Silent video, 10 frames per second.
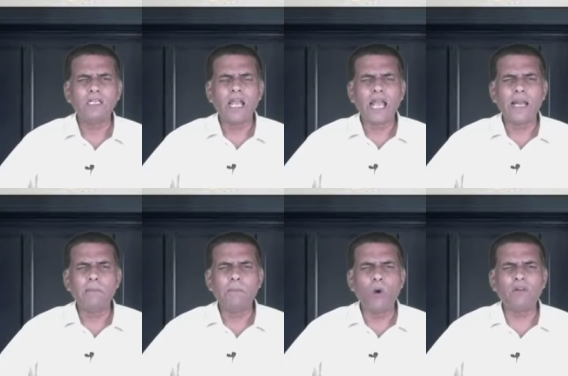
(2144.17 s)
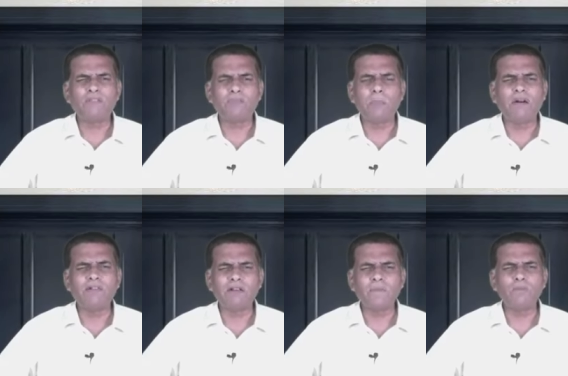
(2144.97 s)
and more
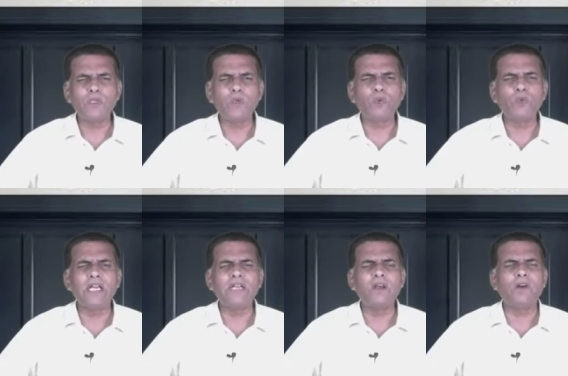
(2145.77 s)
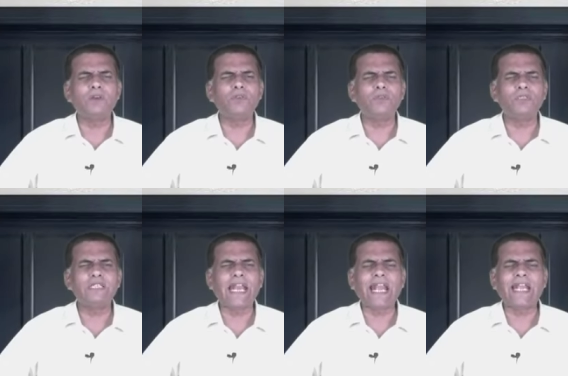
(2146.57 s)
power you need not
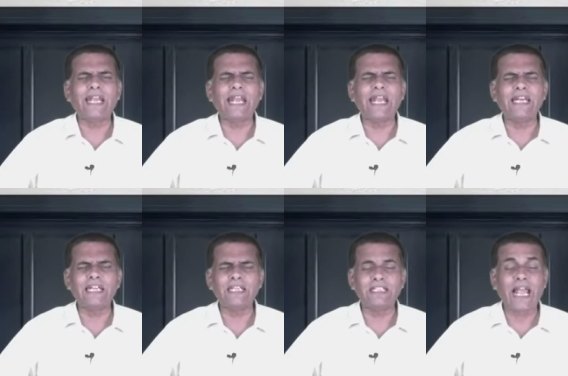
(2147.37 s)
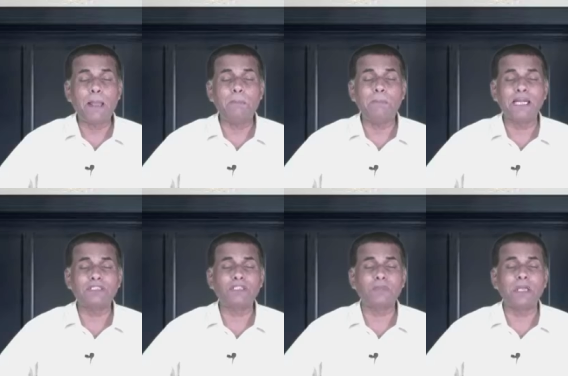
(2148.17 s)
to take any
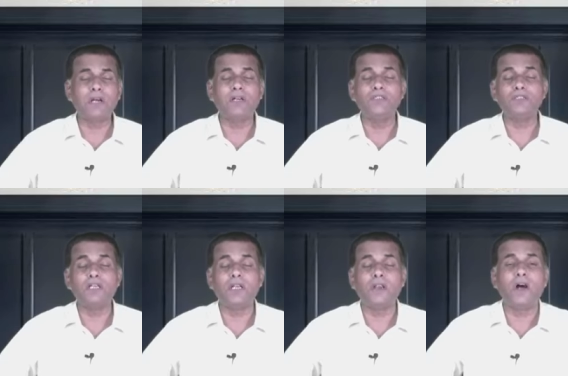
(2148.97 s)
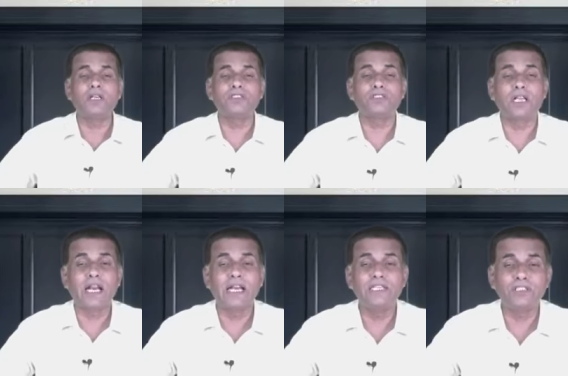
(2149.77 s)
tablets because the lord is
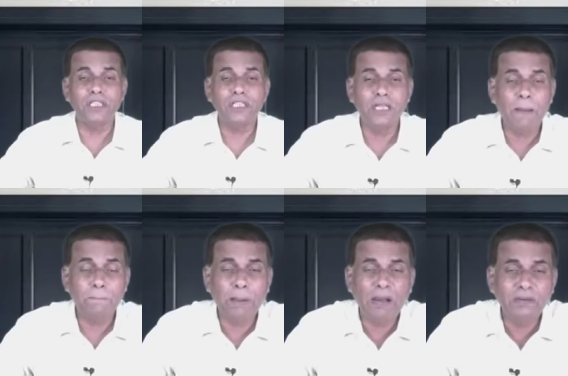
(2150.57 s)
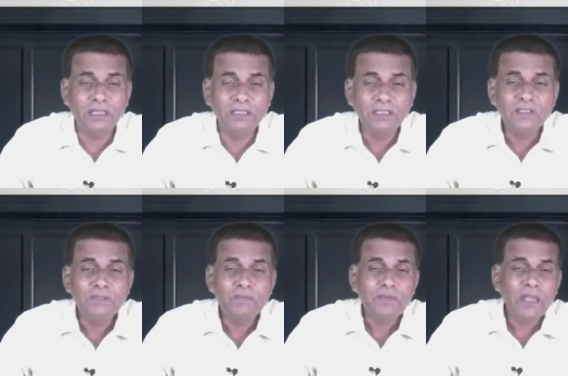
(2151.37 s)
releasing the power
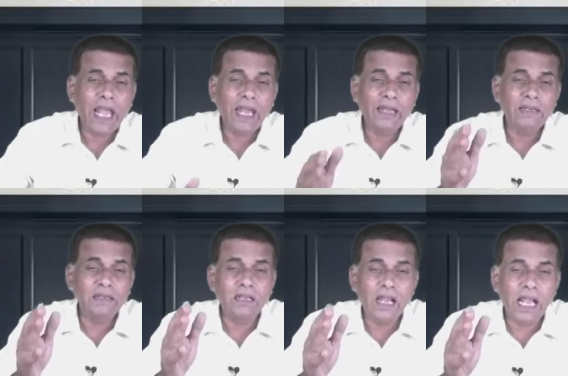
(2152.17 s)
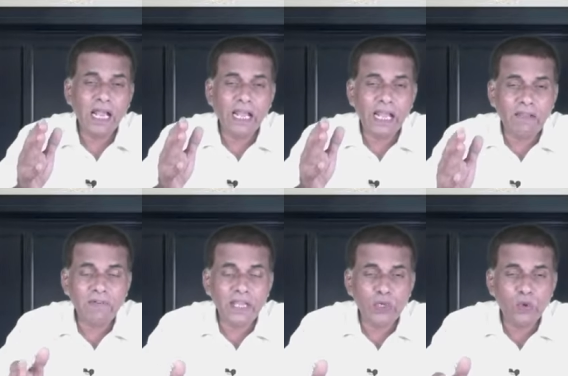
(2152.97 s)
and
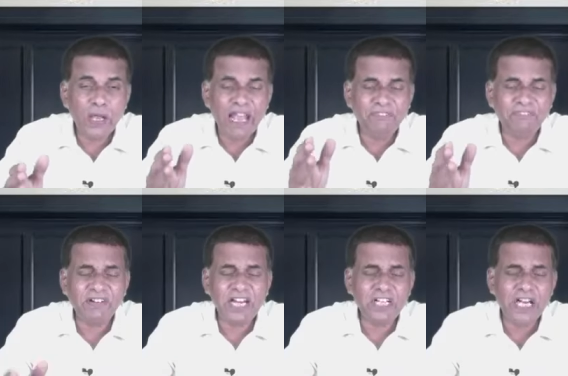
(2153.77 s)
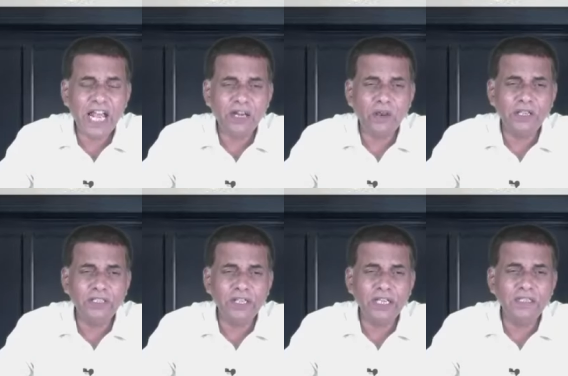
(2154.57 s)
giving you a fresh
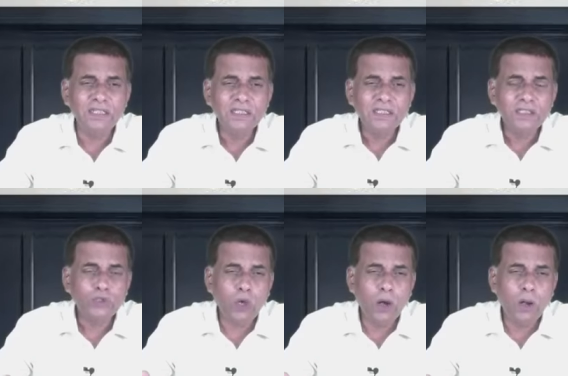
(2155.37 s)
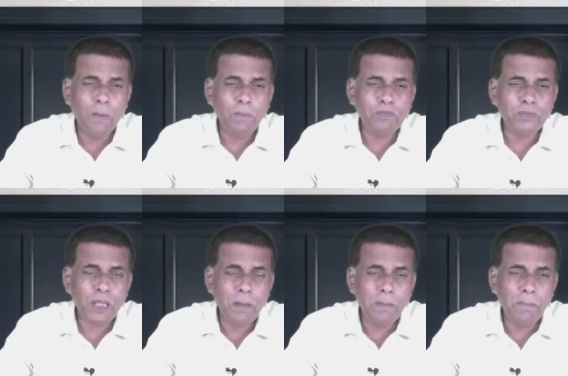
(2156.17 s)
anointing so
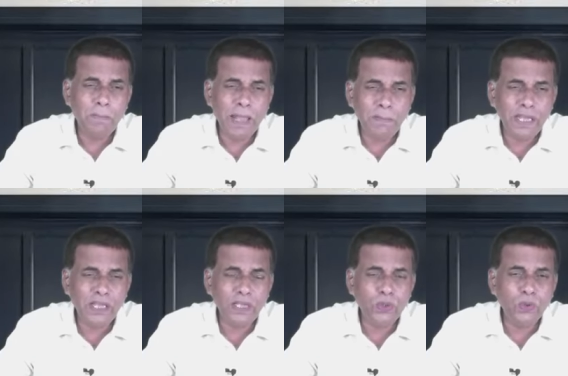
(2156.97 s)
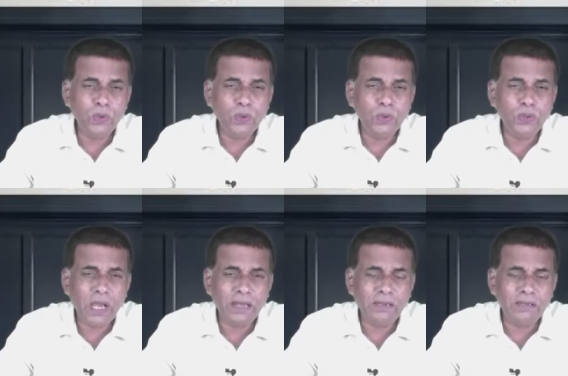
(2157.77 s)
um, maybe you you
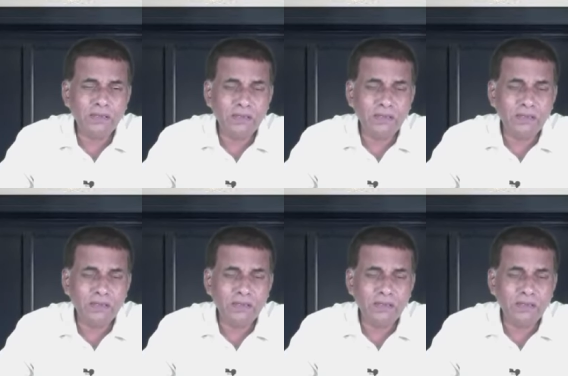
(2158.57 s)
are